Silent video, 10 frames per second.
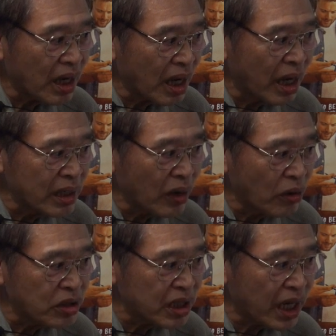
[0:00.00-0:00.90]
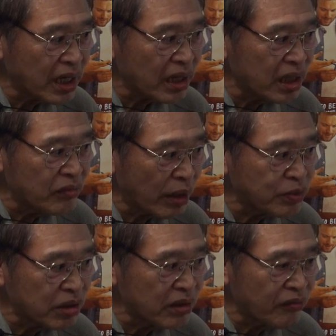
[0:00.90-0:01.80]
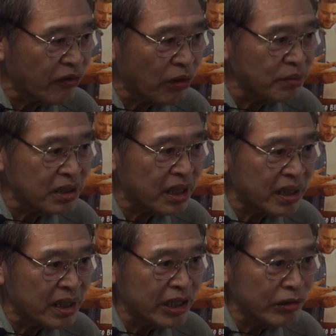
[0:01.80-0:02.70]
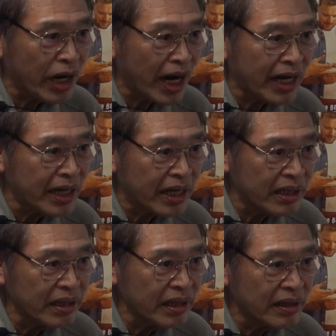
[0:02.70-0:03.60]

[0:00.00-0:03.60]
an oceanic eruption forms a new island,